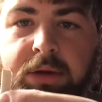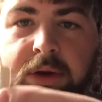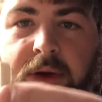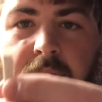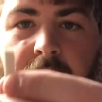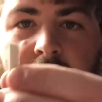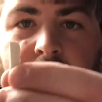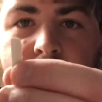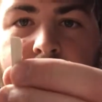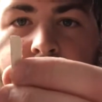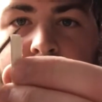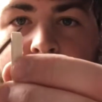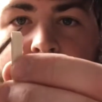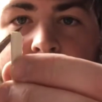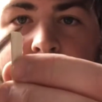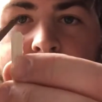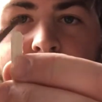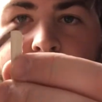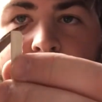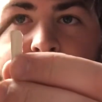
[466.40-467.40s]
I want
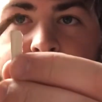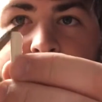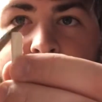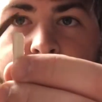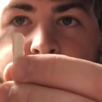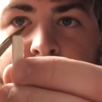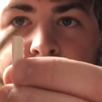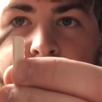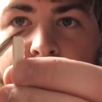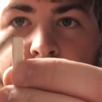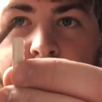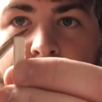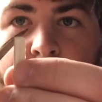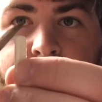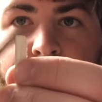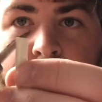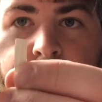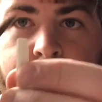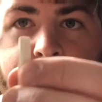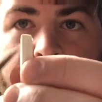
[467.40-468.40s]
to taper
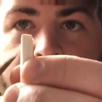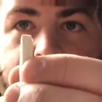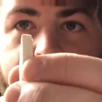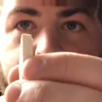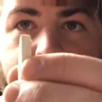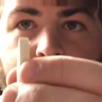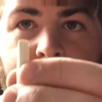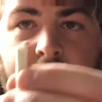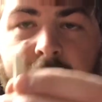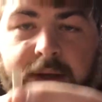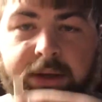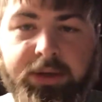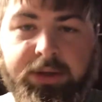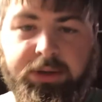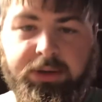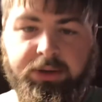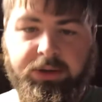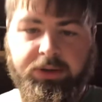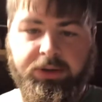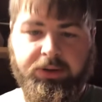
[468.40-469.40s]
that.
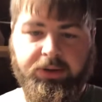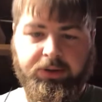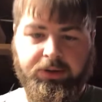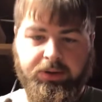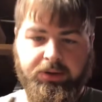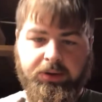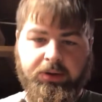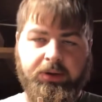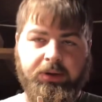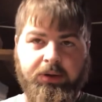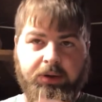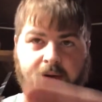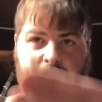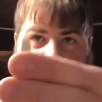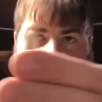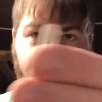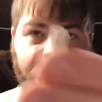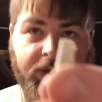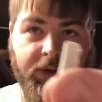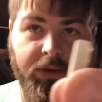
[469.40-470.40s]
So you
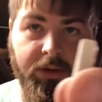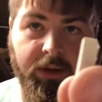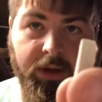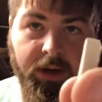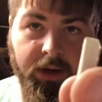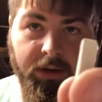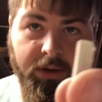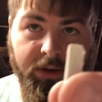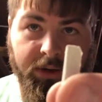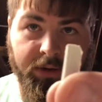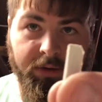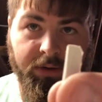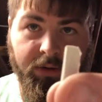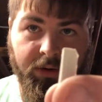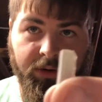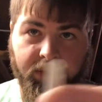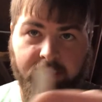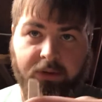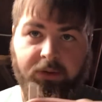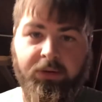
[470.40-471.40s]
can see I already started
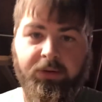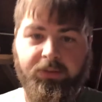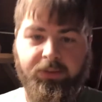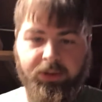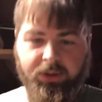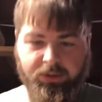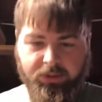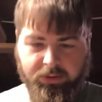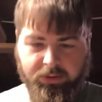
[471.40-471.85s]
a little bit.